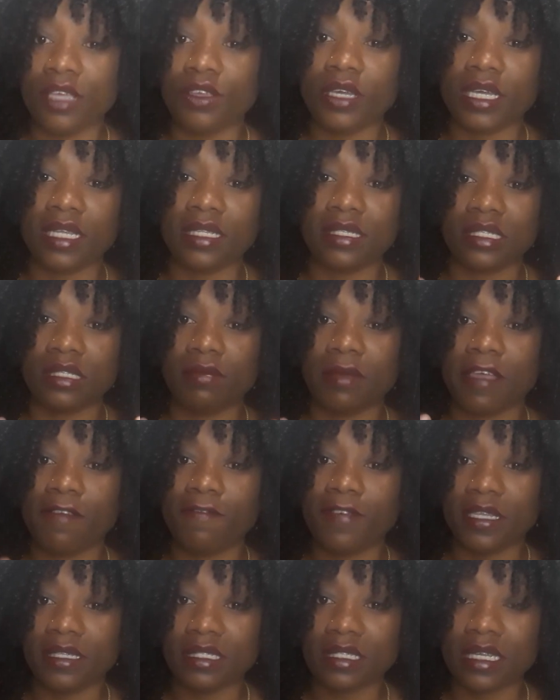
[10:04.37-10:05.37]
You can see my
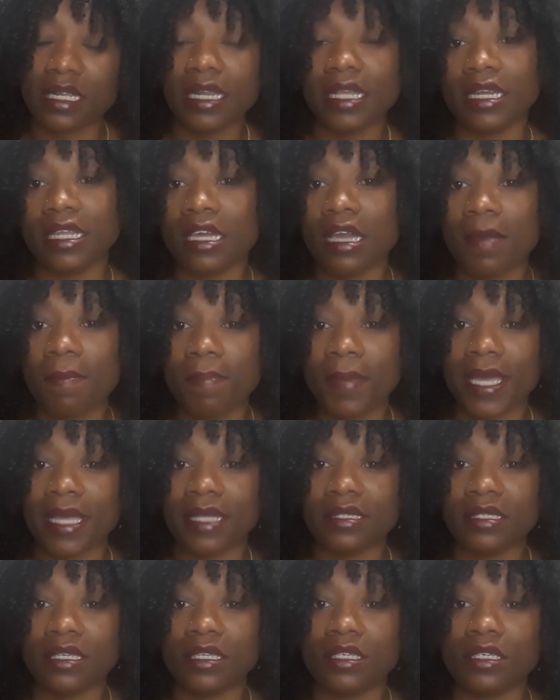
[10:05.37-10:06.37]
face clearly
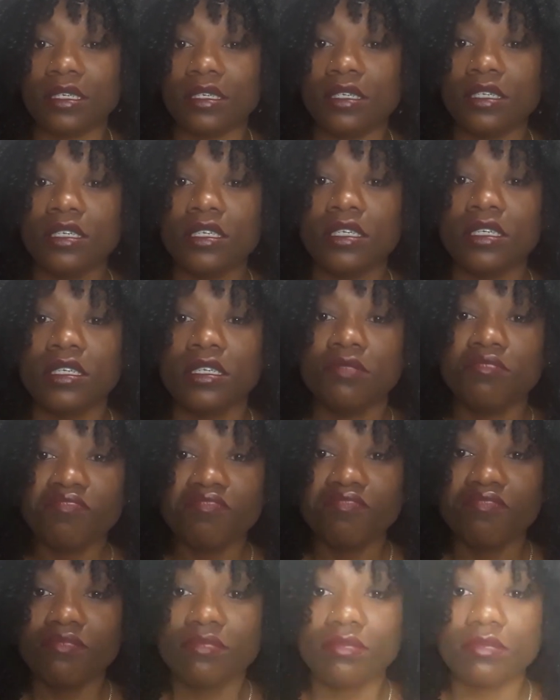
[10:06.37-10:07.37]
compared to the
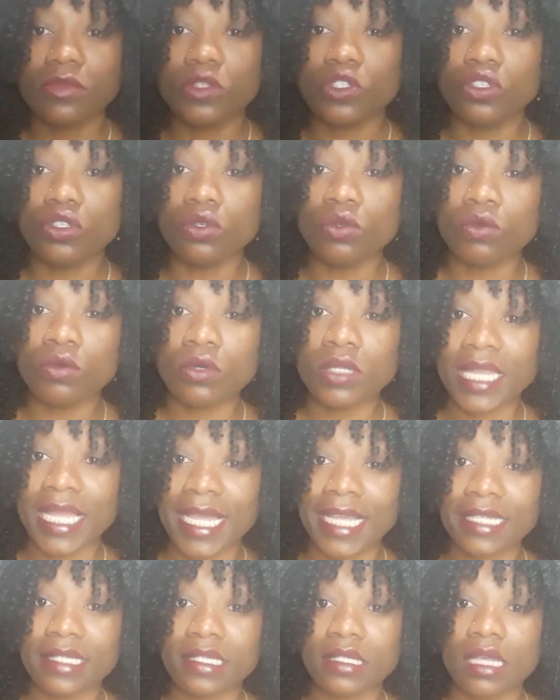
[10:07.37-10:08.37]
no
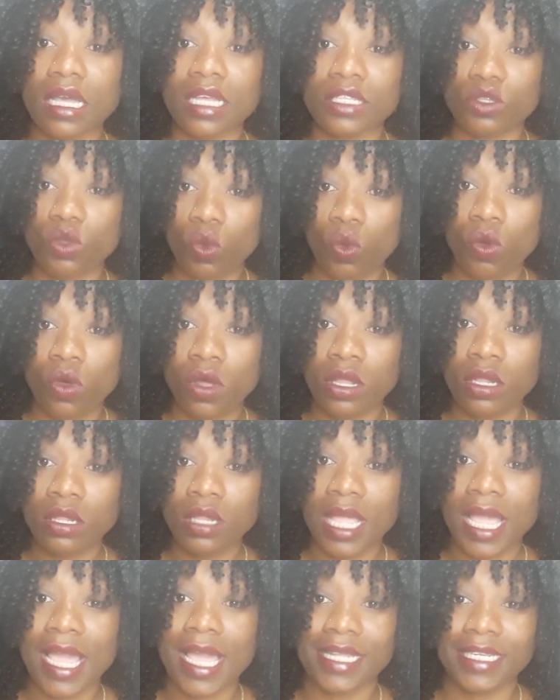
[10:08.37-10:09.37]
lights at all,
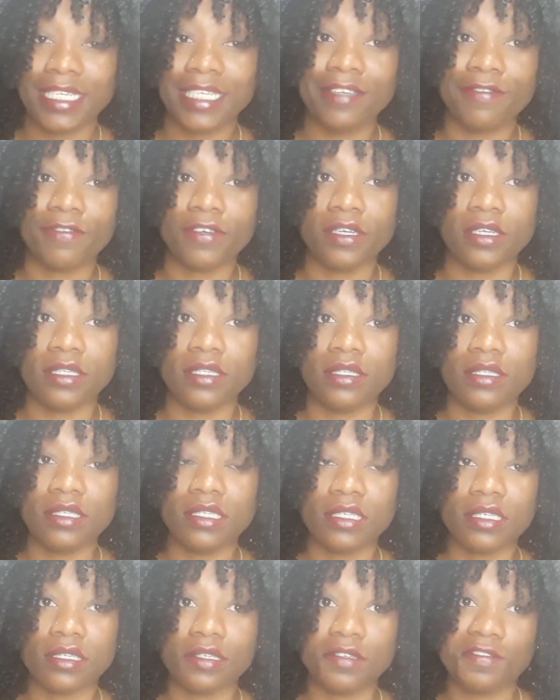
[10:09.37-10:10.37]
and even
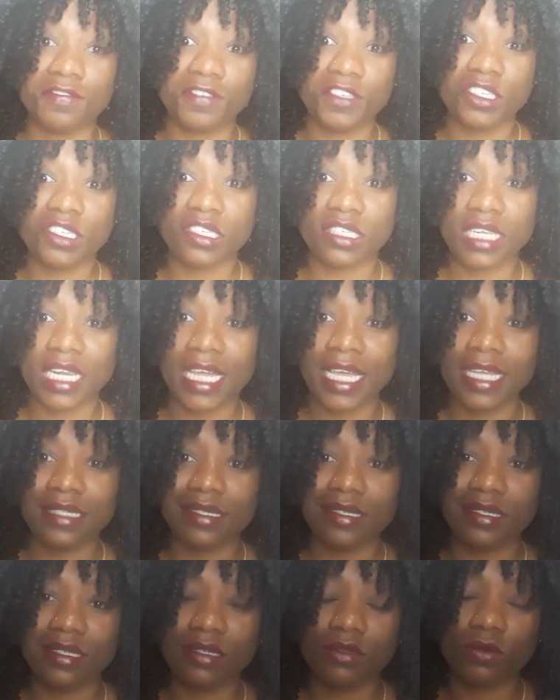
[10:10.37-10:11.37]
the first light,
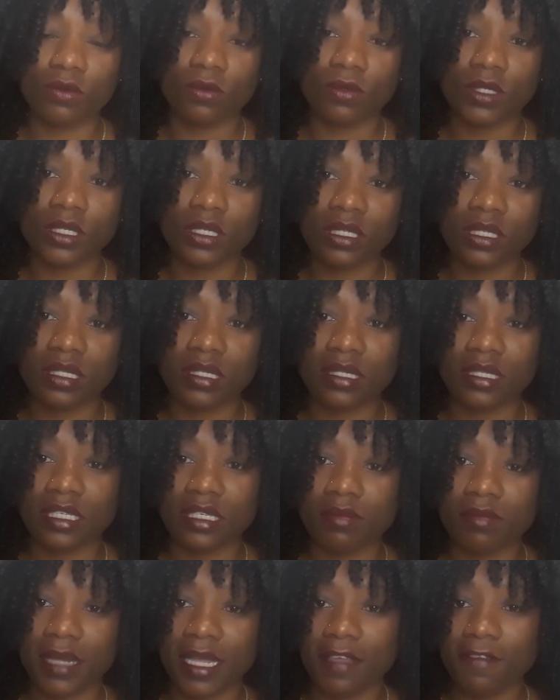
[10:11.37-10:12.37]
you were
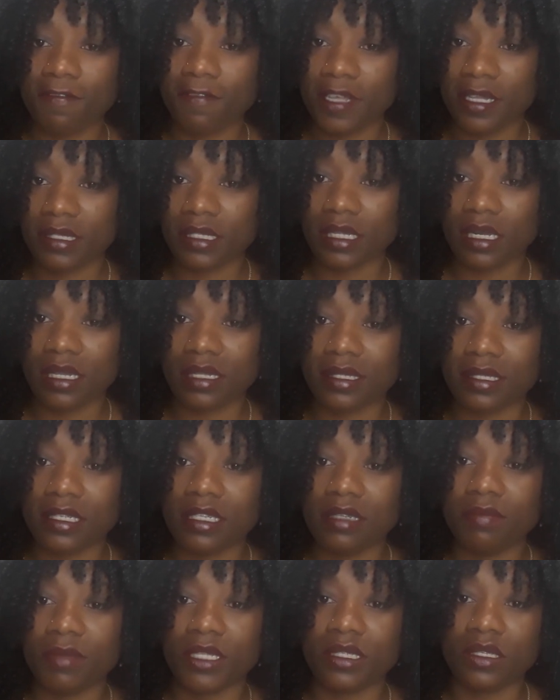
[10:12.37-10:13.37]
seeing my face a
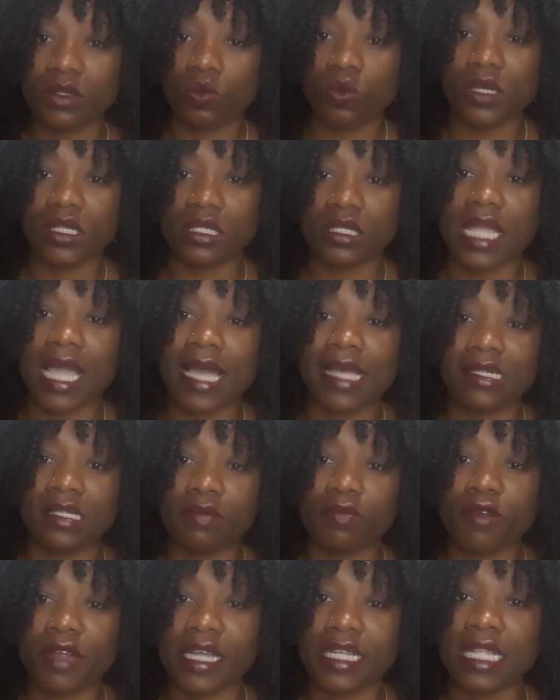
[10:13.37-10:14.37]
little, but it wasn't as
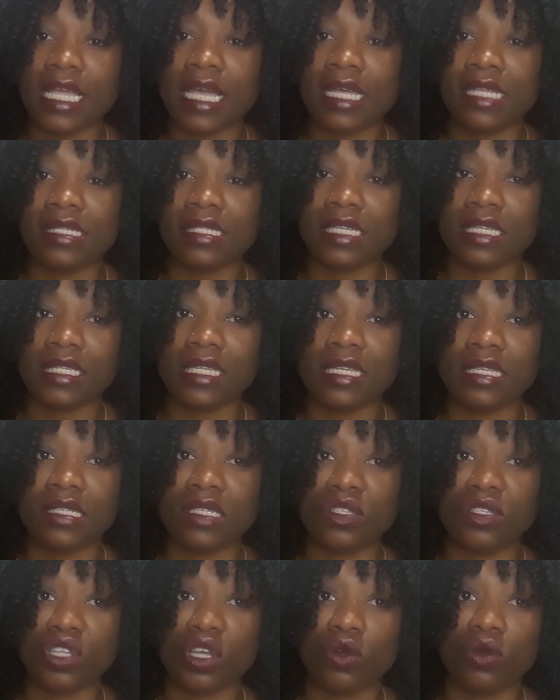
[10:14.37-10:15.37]
bright as it
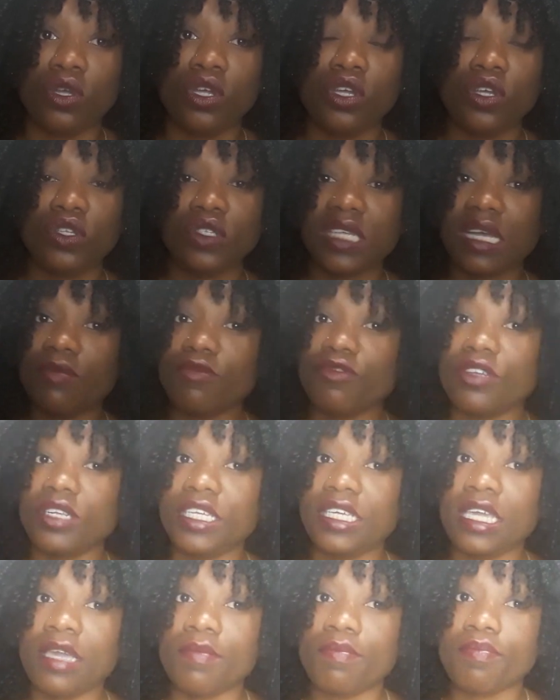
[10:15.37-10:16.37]
is now. So I'm
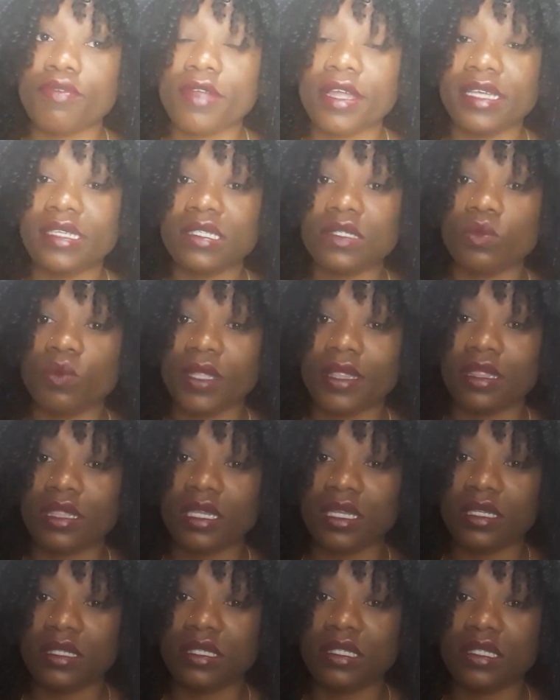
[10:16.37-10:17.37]
really impressed with
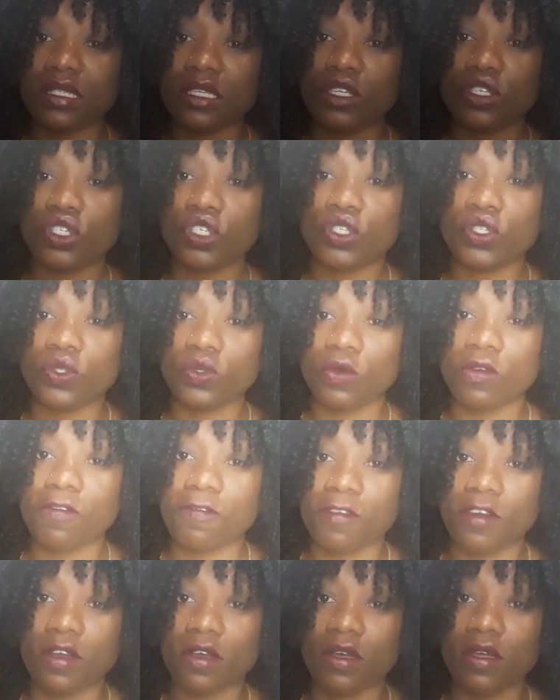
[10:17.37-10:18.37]
this so
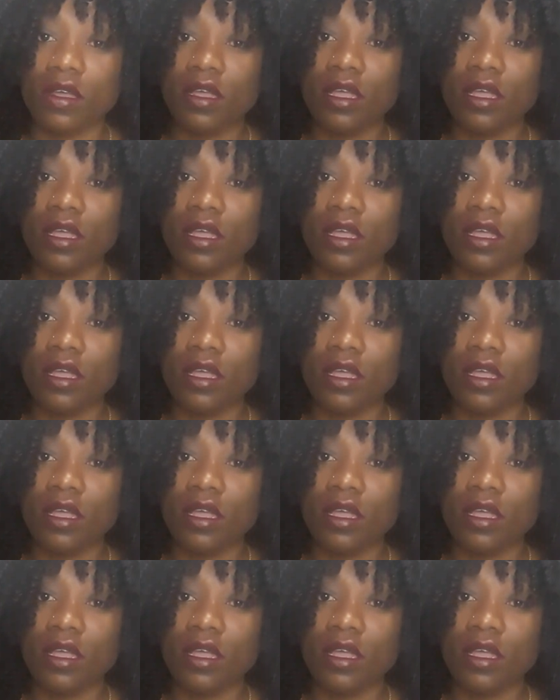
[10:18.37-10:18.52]
far.